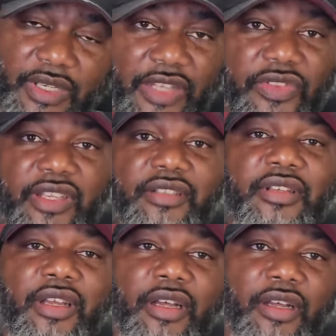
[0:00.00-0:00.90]
I
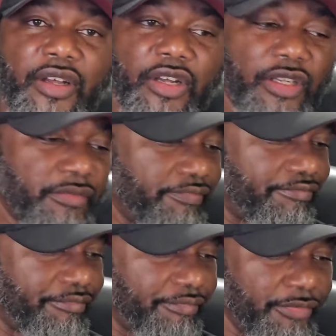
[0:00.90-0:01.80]
think
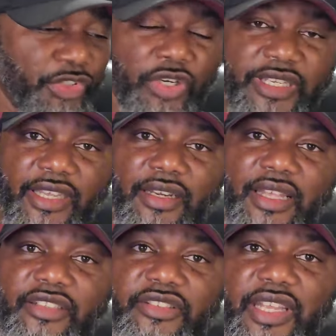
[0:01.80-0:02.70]
North
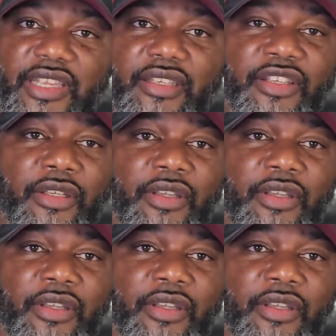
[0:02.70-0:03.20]
Carolina State